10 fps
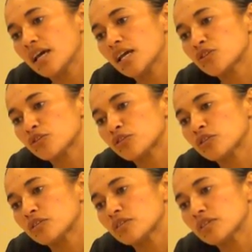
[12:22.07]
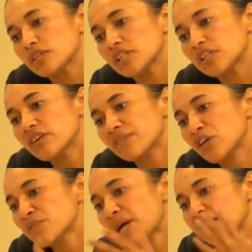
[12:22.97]
And so, I'm
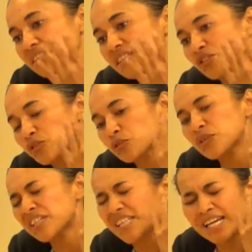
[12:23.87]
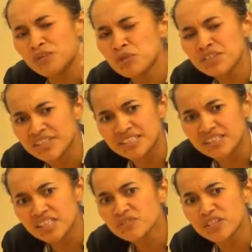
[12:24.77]
going back to this 2 years. I can't believe I
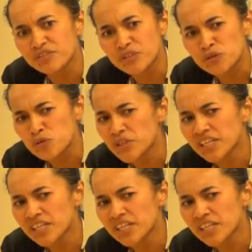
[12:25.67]
lived there for 2